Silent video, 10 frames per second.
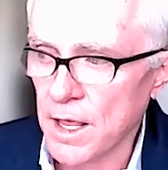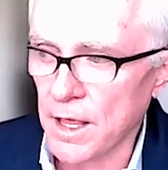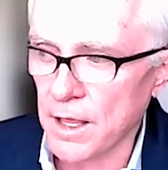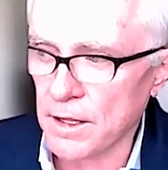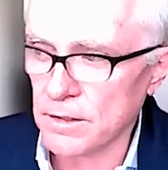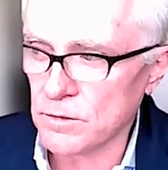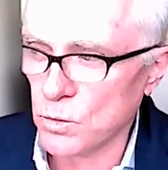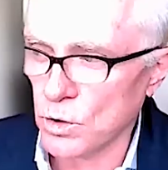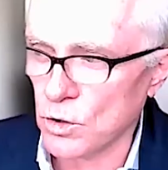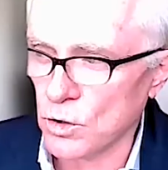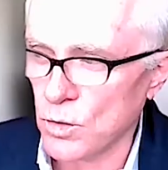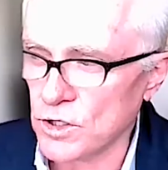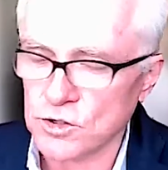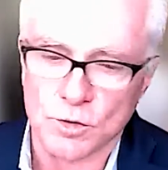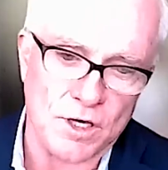and we're going
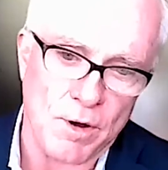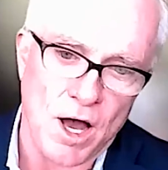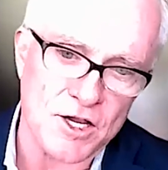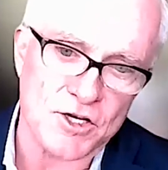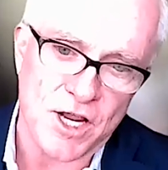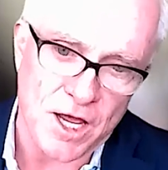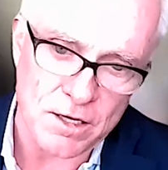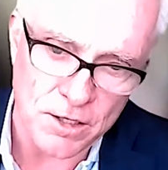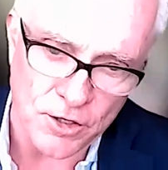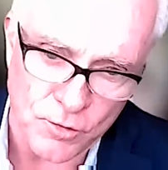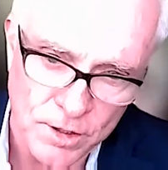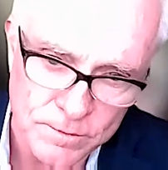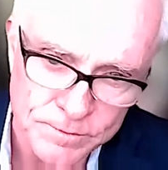to become a high-tech country.